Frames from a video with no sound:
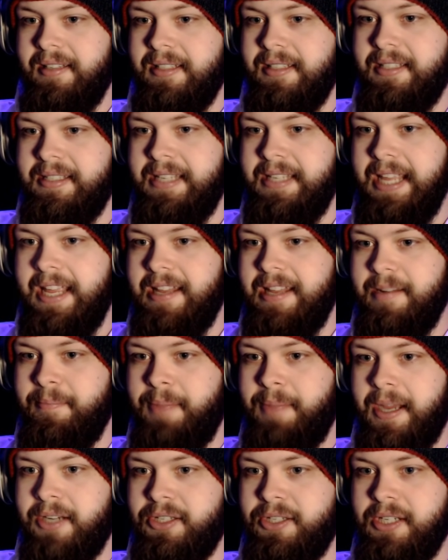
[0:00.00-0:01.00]
This is it.
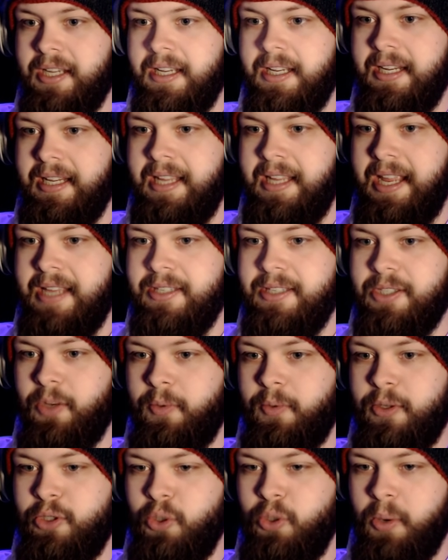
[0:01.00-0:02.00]
Big as you're going to get,
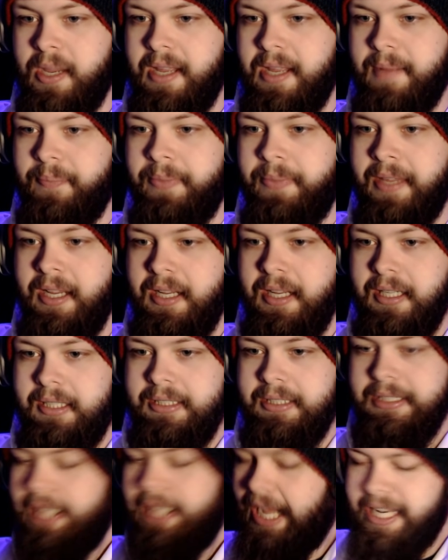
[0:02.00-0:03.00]
so enjoy it.
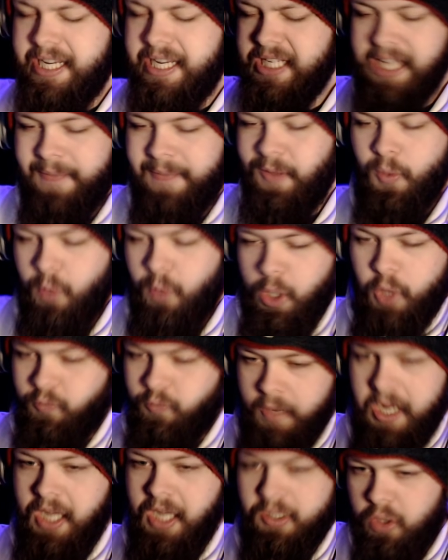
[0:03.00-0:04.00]
I had to give you a
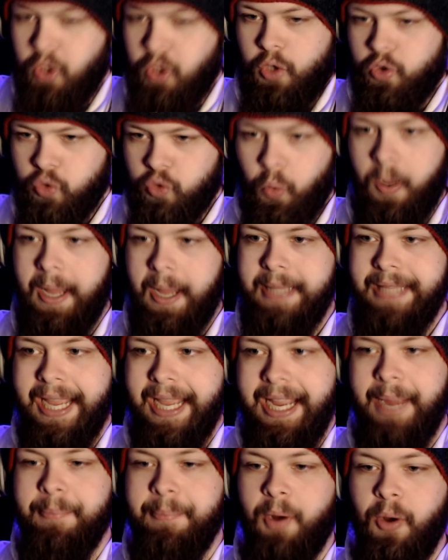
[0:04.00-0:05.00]
career to destroy it.
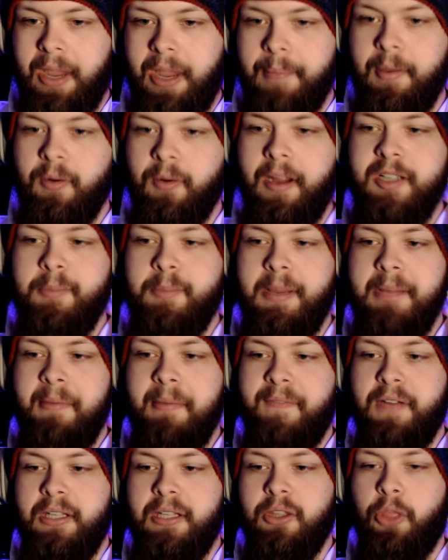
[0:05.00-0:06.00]
Damn, bro. Came up, grabbed you by your
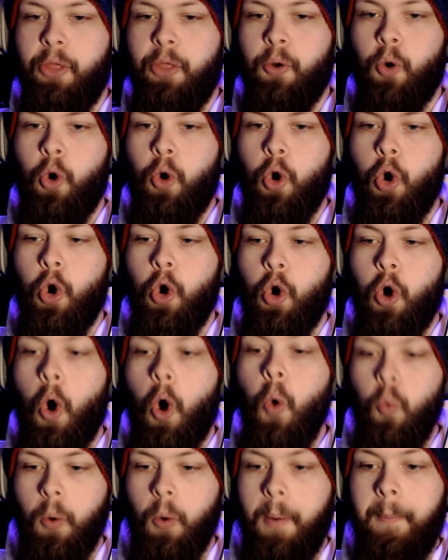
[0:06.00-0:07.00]
motherfucking
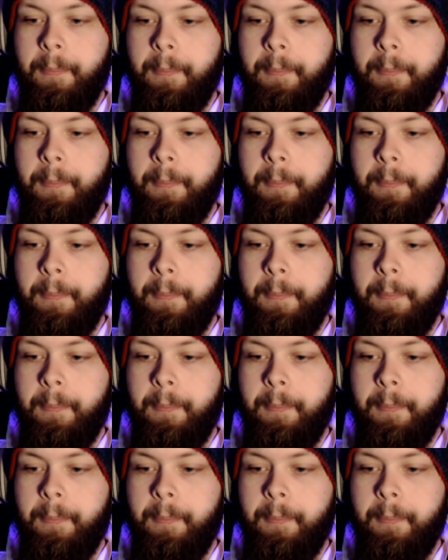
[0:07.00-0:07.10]
throat.